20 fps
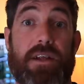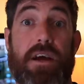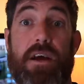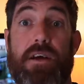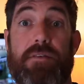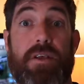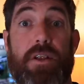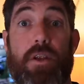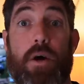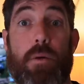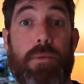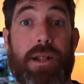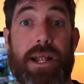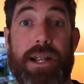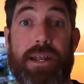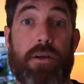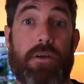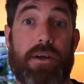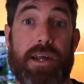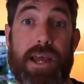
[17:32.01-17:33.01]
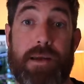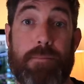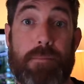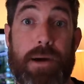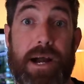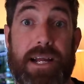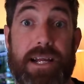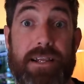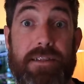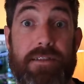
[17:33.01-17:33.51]
you know, if they're not planning on getting
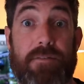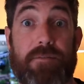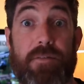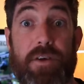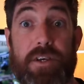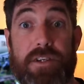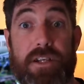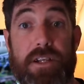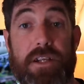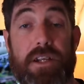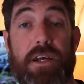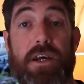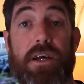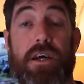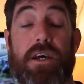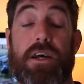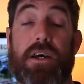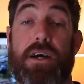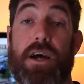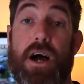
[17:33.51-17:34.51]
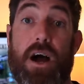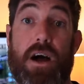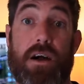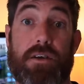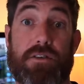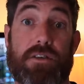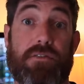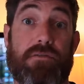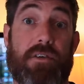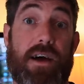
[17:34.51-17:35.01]
back into fishing.
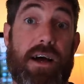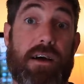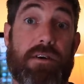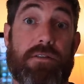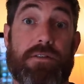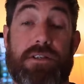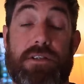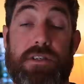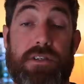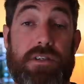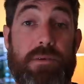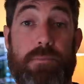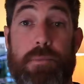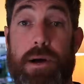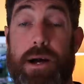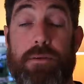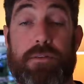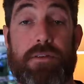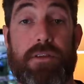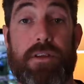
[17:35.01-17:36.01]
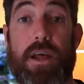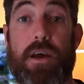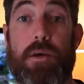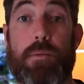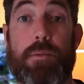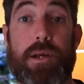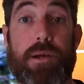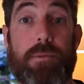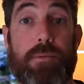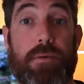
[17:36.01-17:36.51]
Ask around, you're bound to
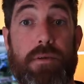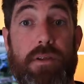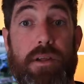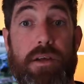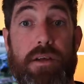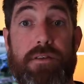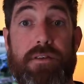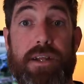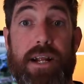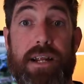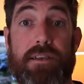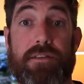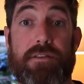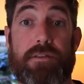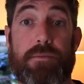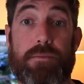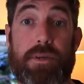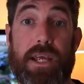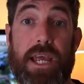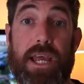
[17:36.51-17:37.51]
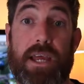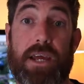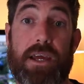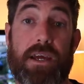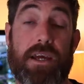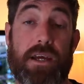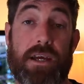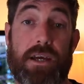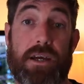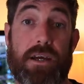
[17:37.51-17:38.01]
know people that are selling some gear.
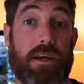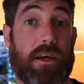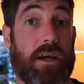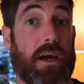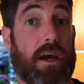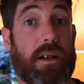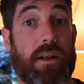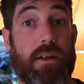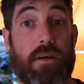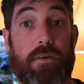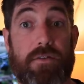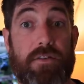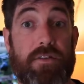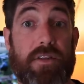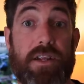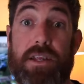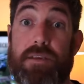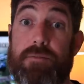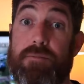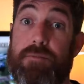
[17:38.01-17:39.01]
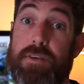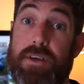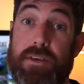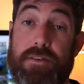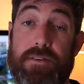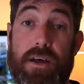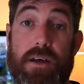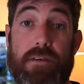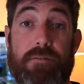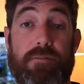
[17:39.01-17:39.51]
And obviously
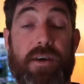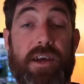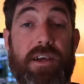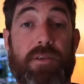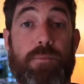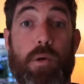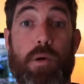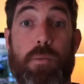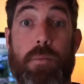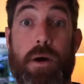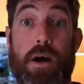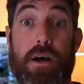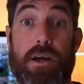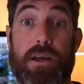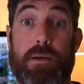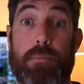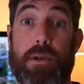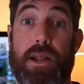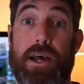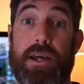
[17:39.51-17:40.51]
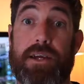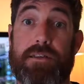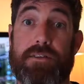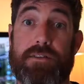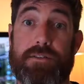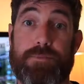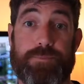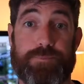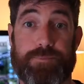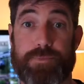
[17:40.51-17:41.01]
things like Facebook
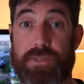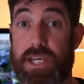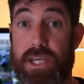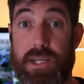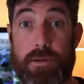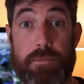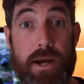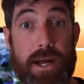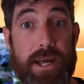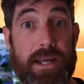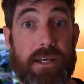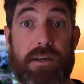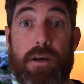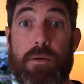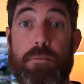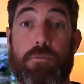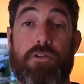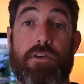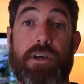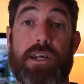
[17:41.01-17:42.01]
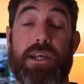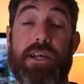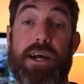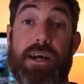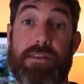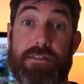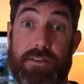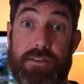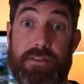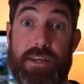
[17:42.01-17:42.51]
Marketplace, eBay and Gumtree,
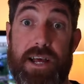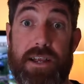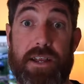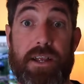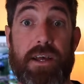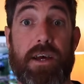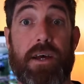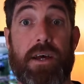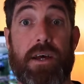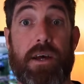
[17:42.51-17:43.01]
as I said.